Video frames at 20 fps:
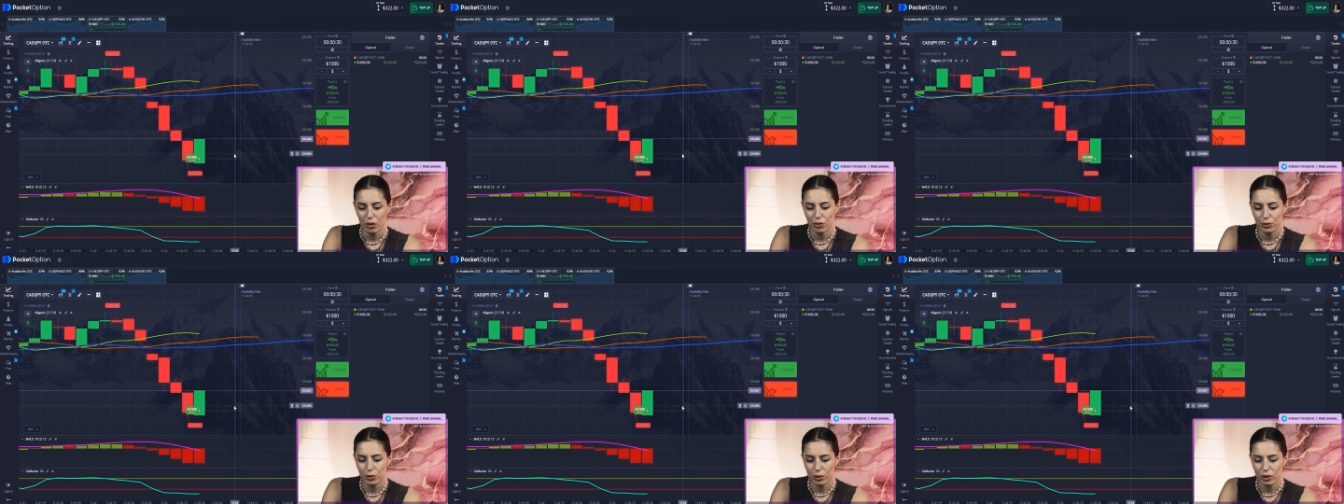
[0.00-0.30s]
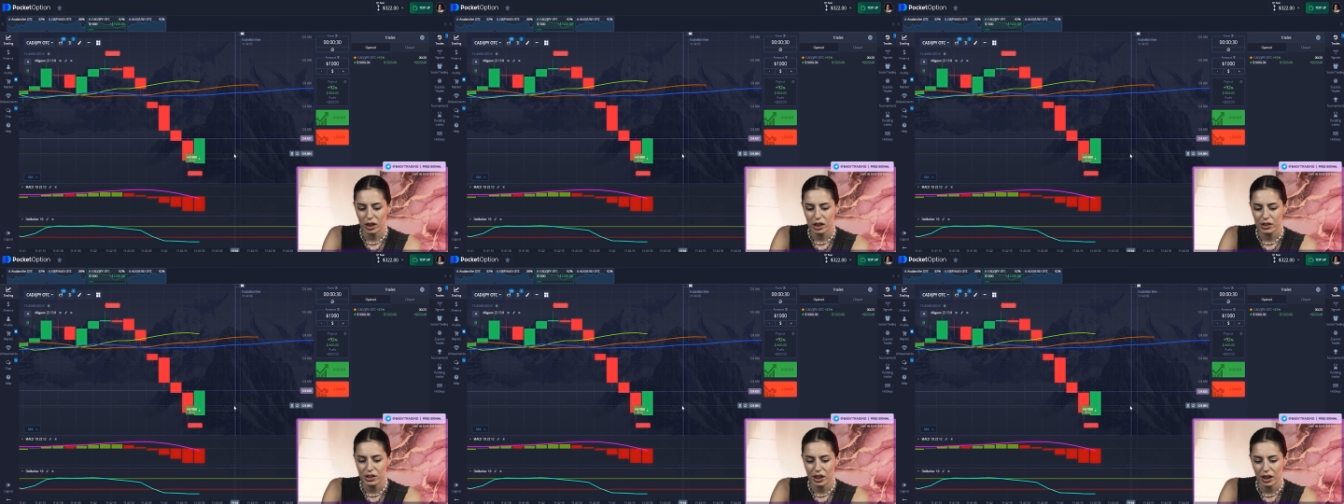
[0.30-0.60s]
Of
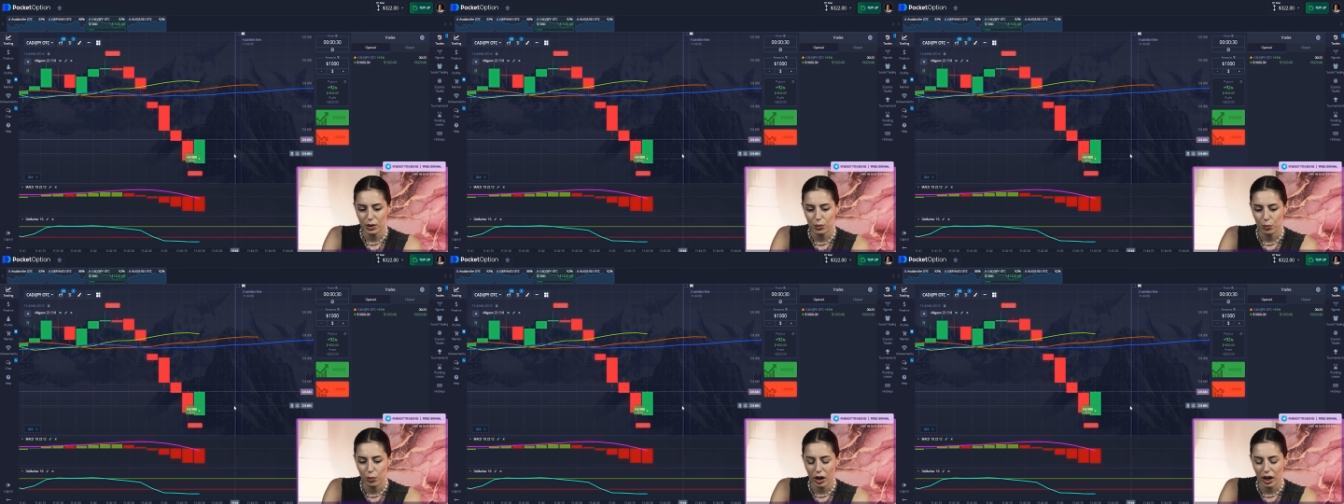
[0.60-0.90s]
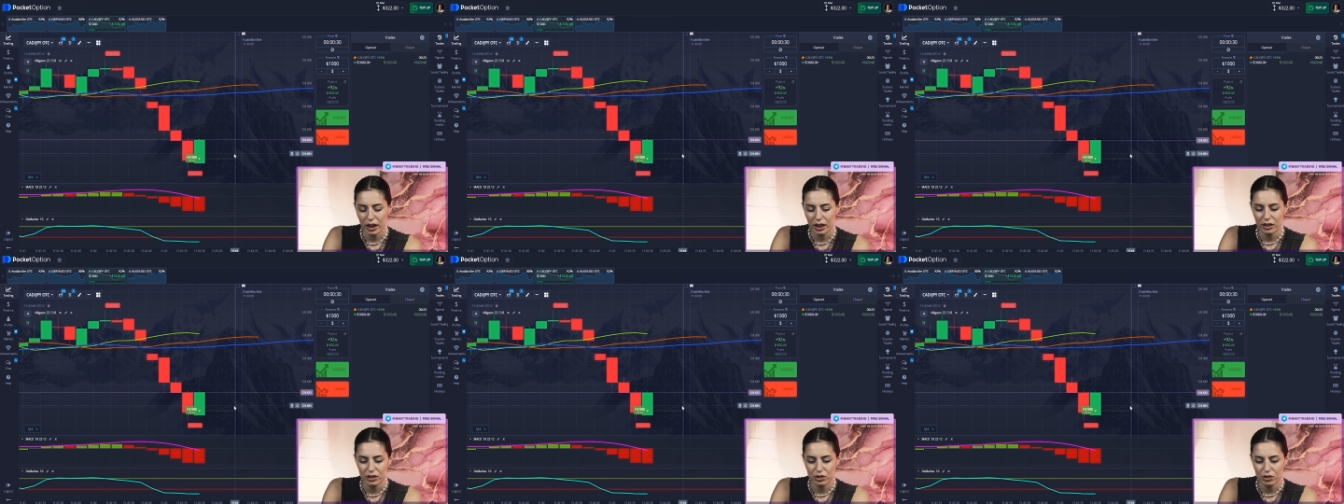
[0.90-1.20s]
course, I
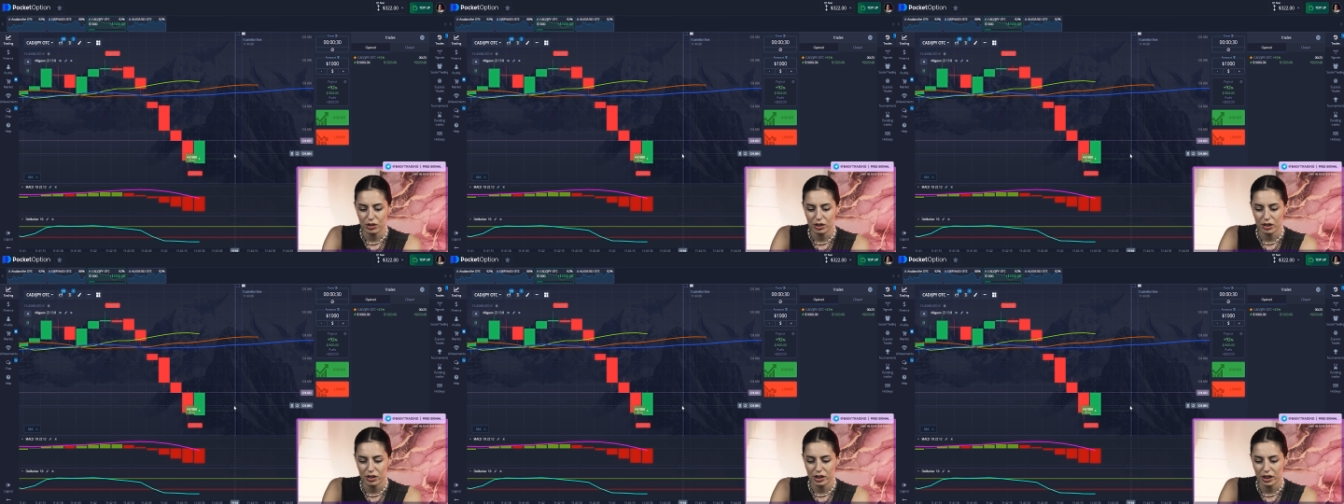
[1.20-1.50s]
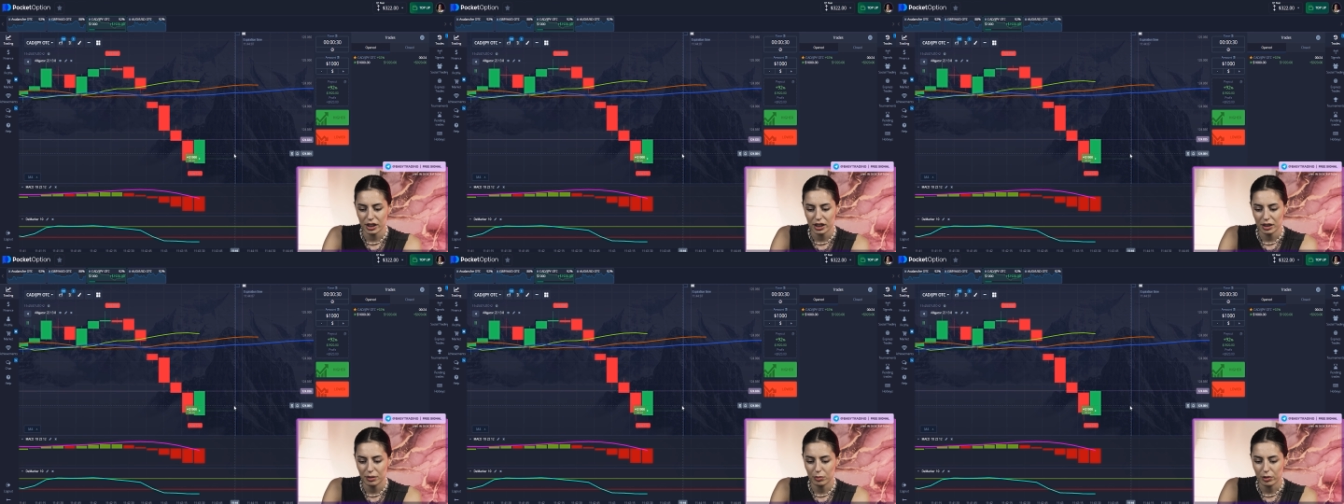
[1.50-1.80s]
wanted to
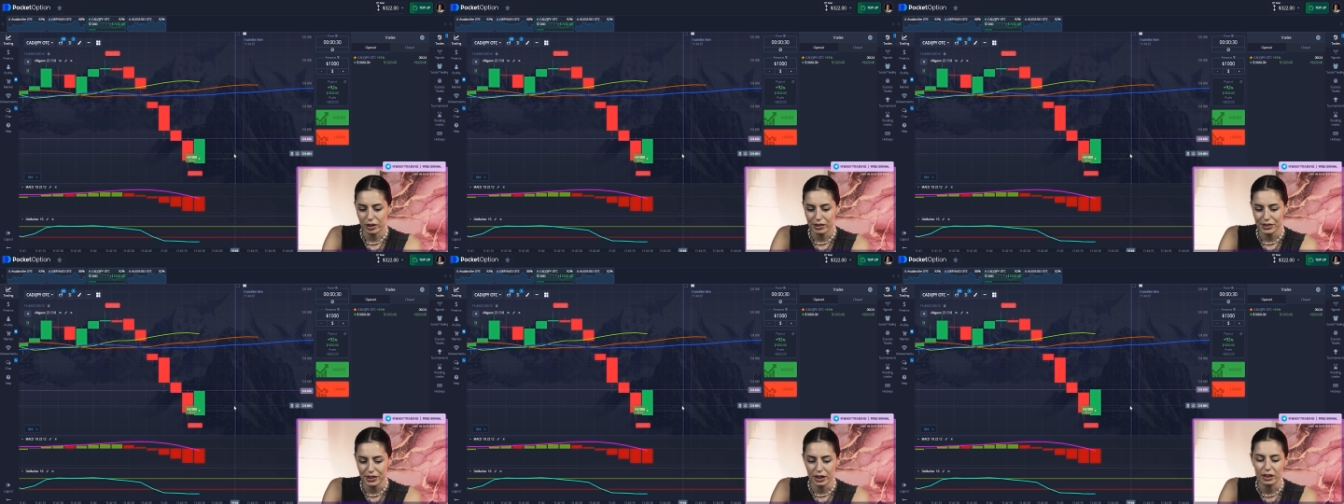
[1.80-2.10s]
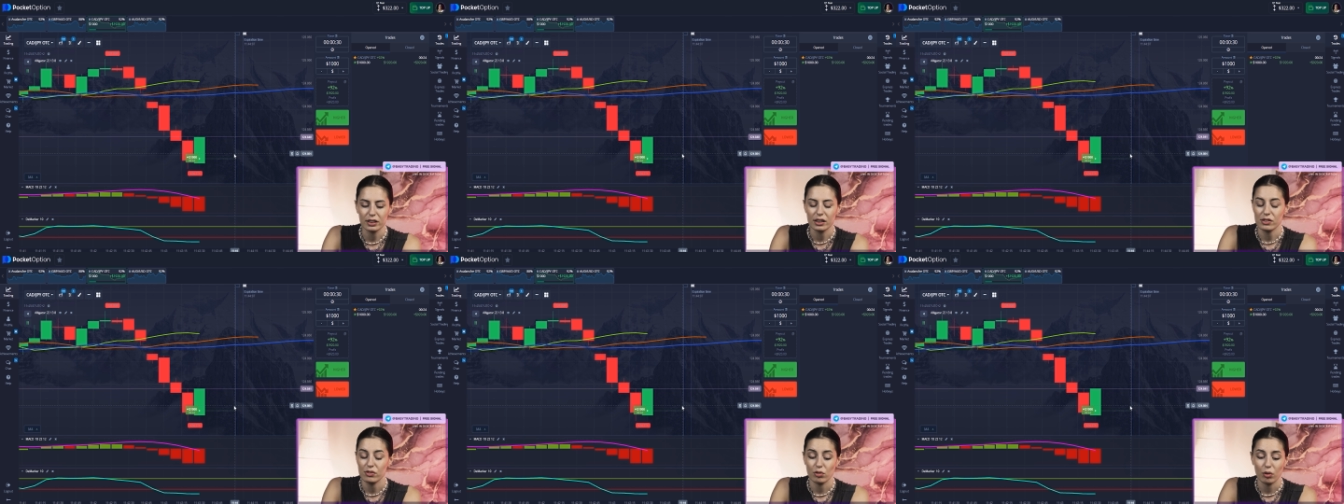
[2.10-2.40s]
see more
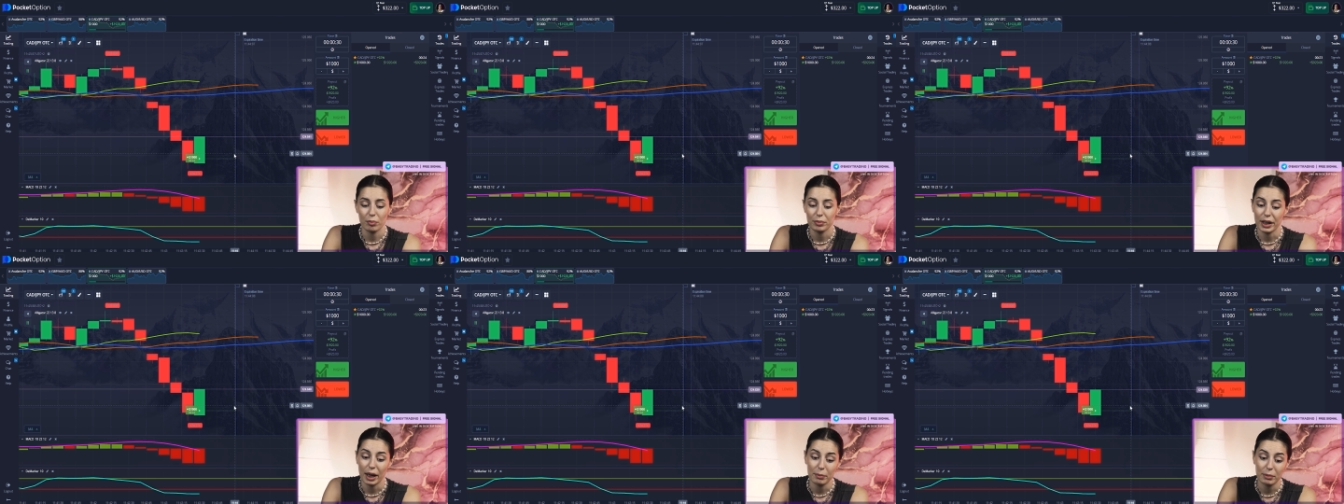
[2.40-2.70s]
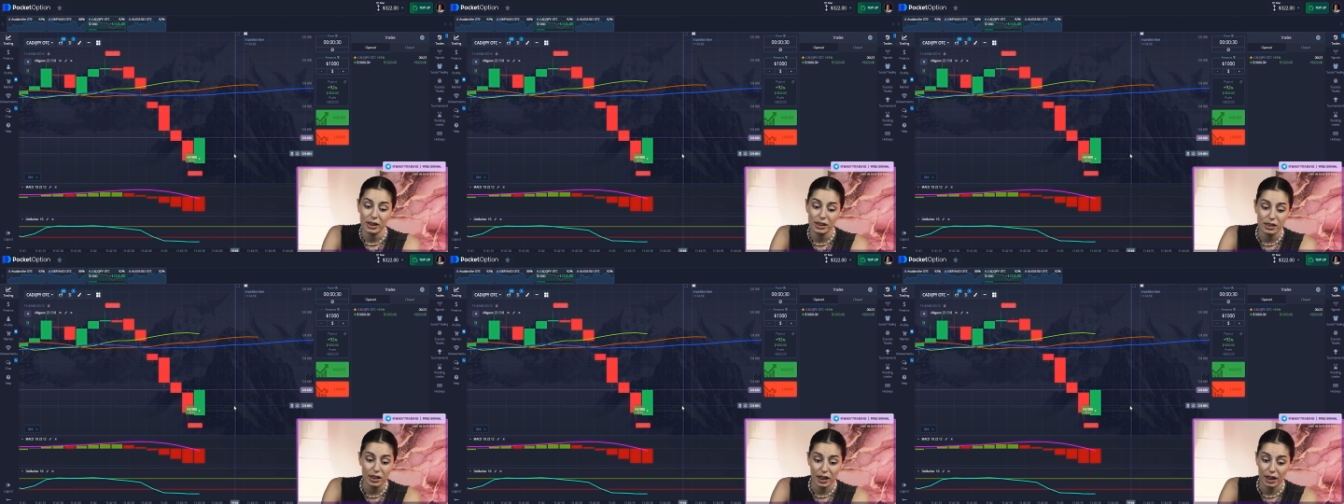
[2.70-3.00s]
signals from the
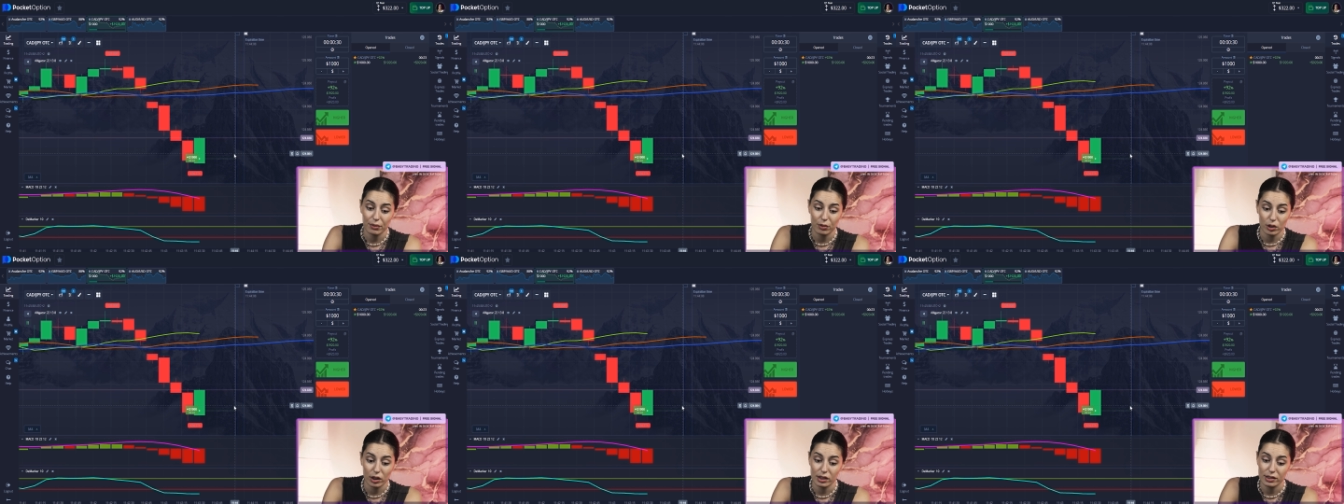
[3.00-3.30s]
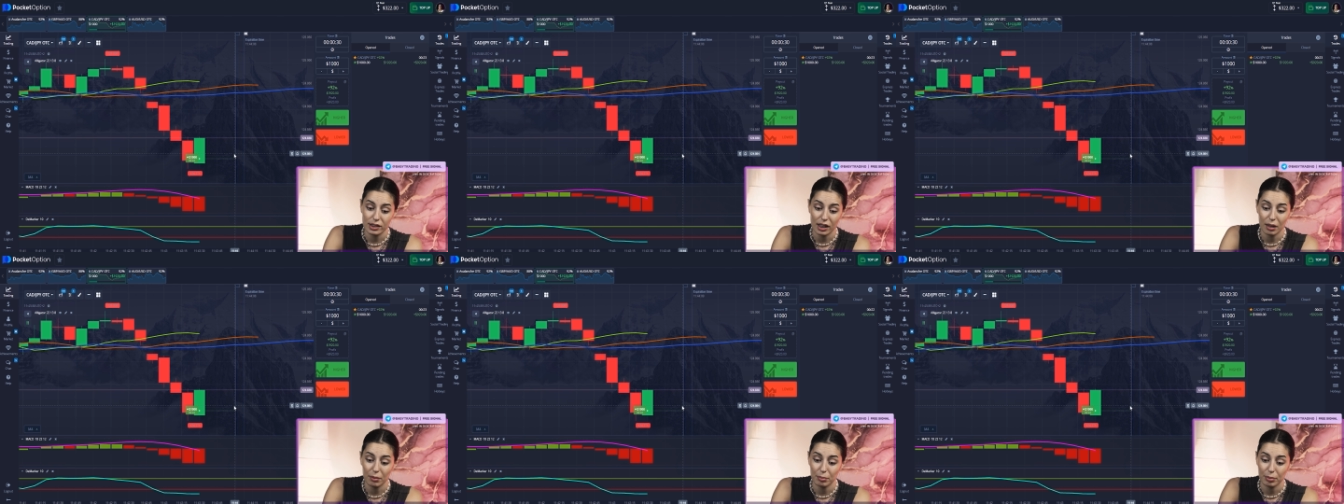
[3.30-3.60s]
MACD, for
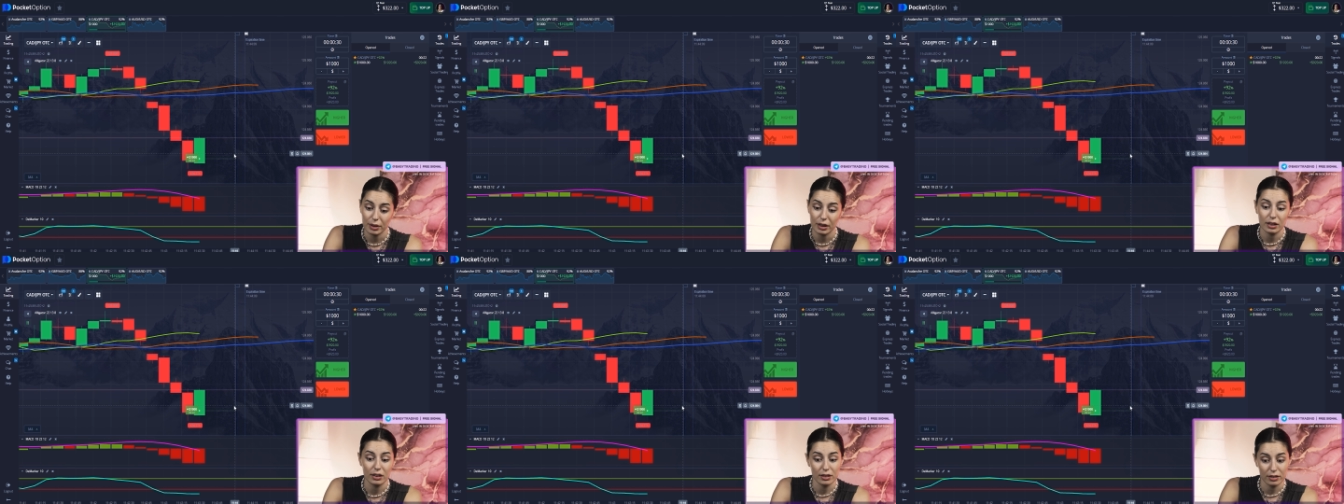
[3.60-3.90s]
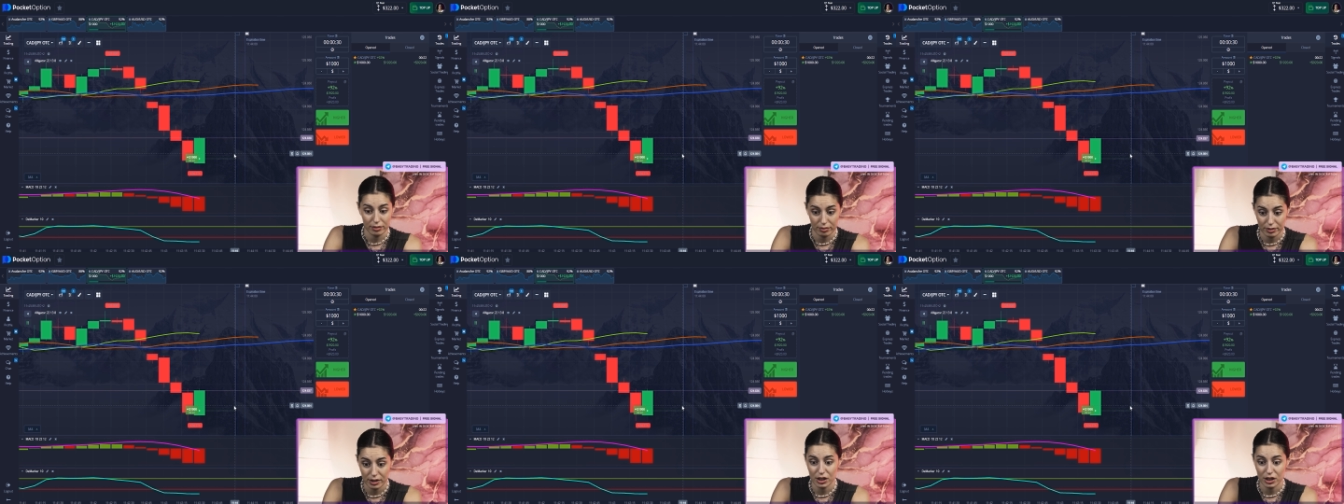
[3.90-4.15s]
example,